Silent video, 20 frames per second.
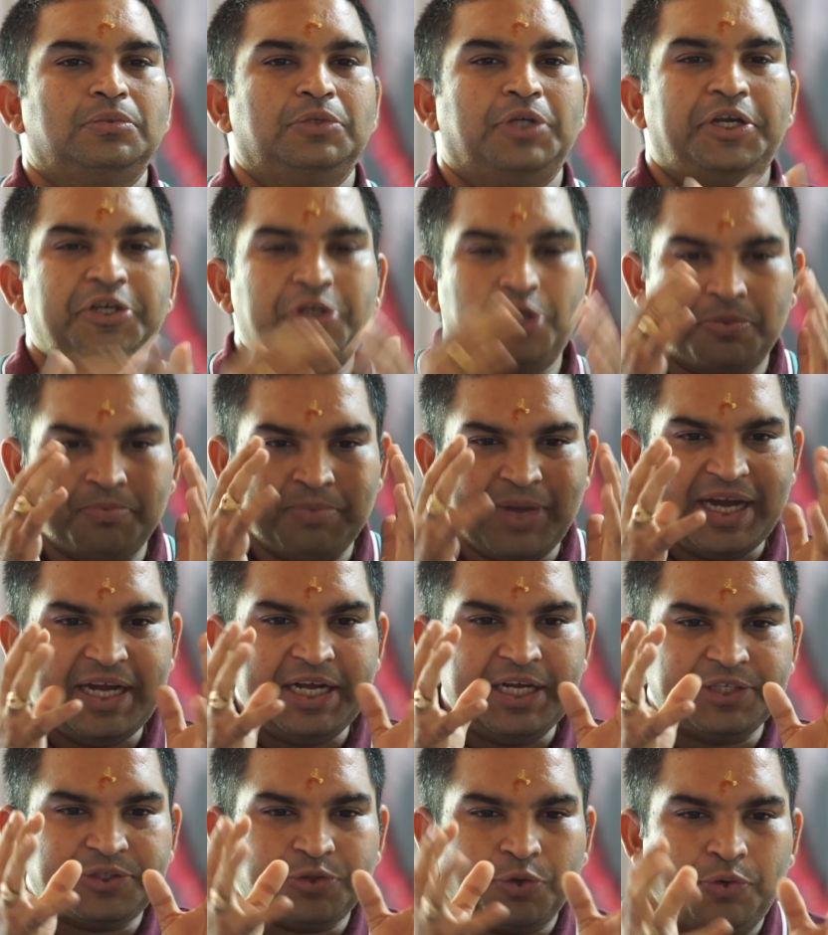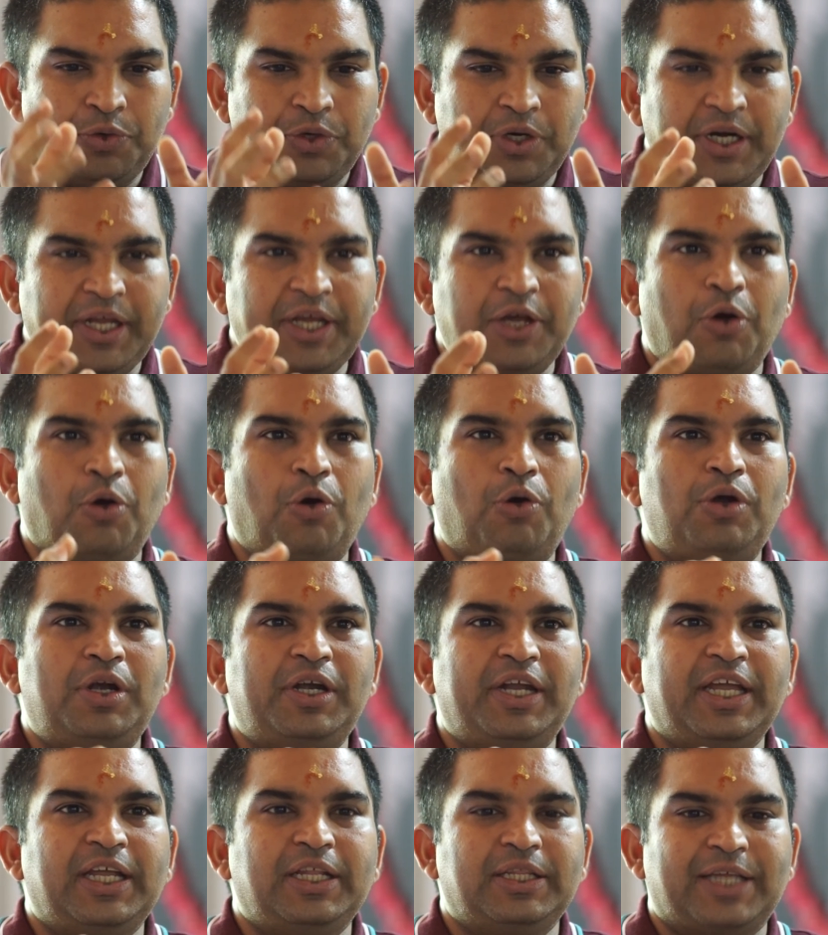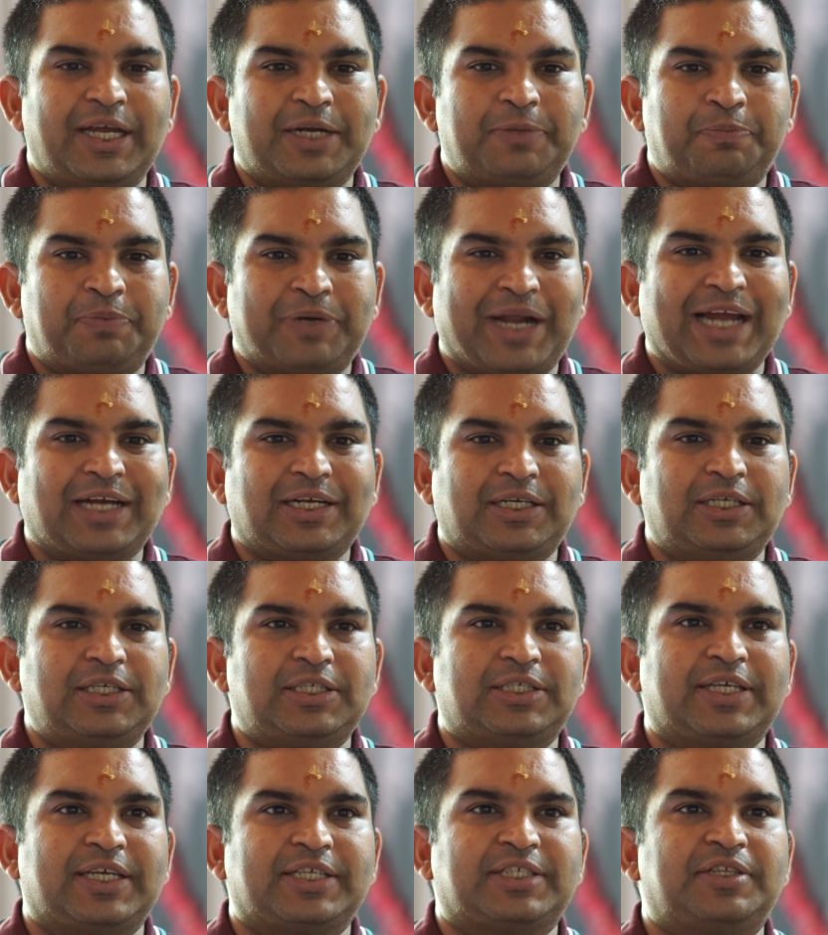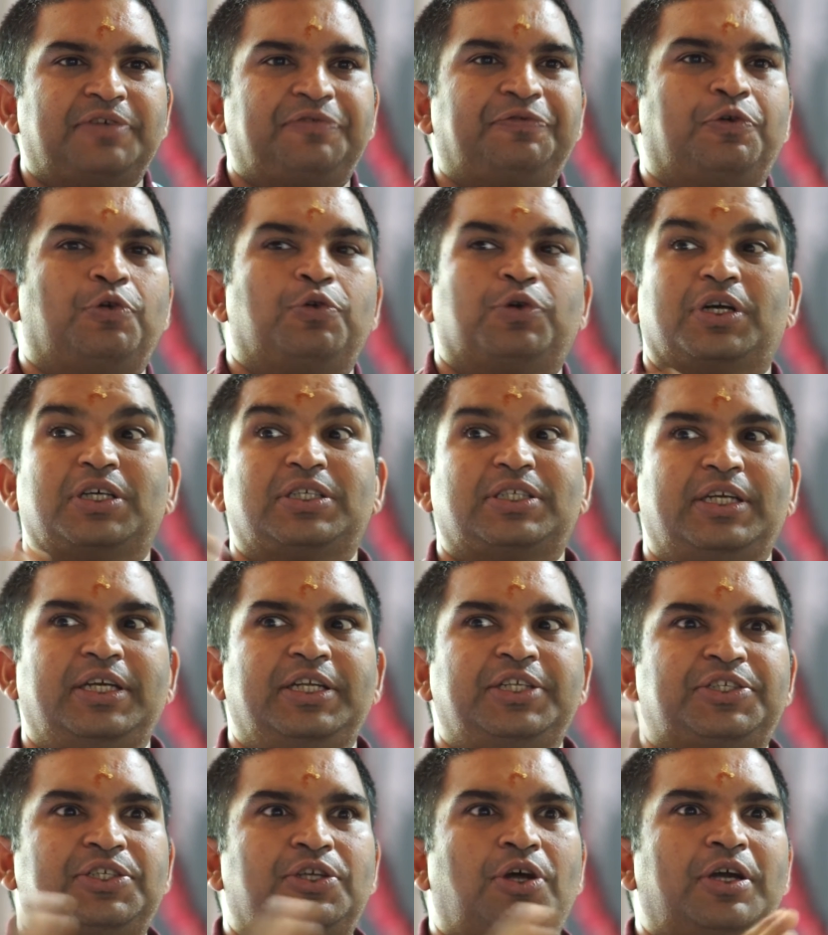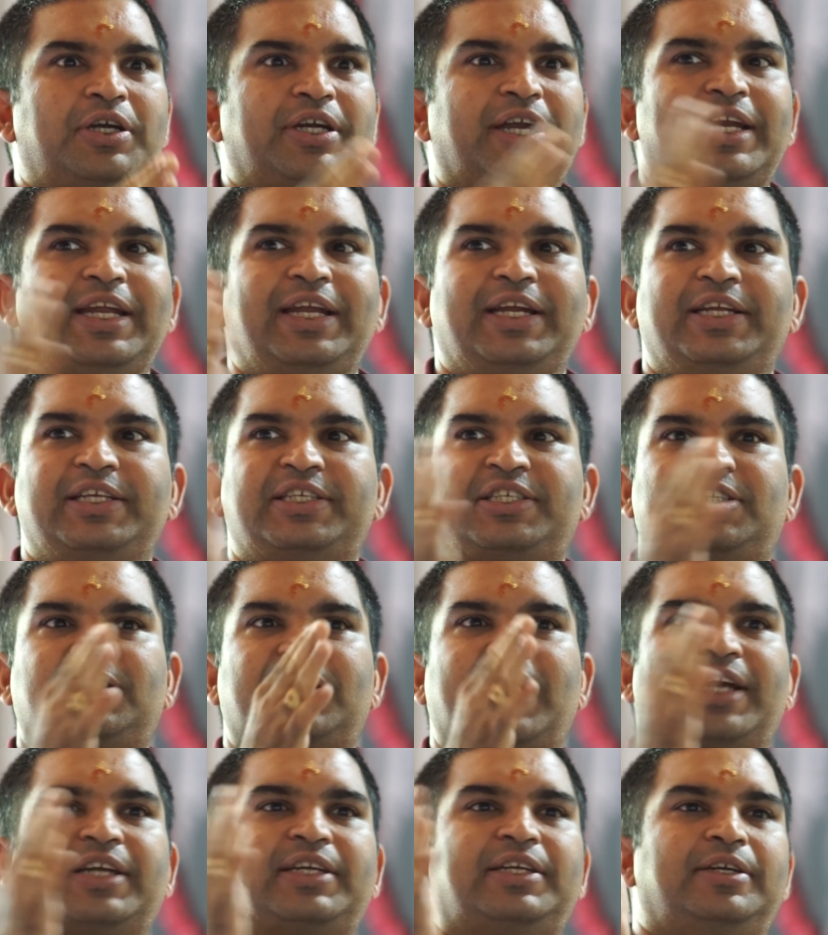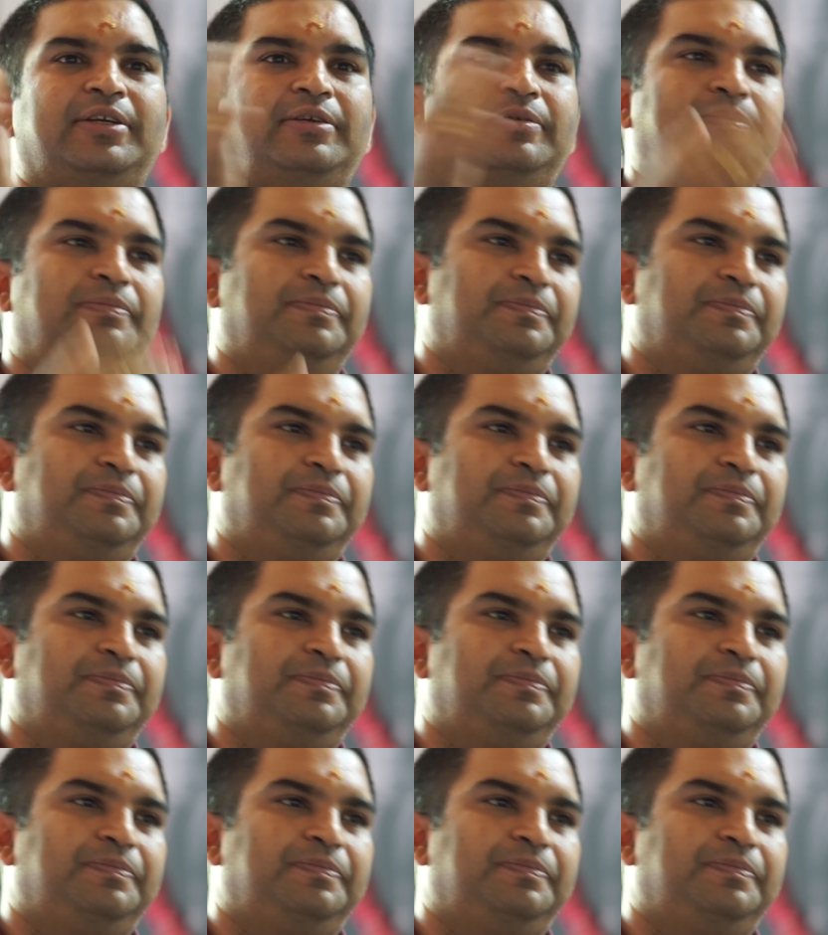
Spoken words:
and your mind is only holding that practice as the focus and it's not getting distracted.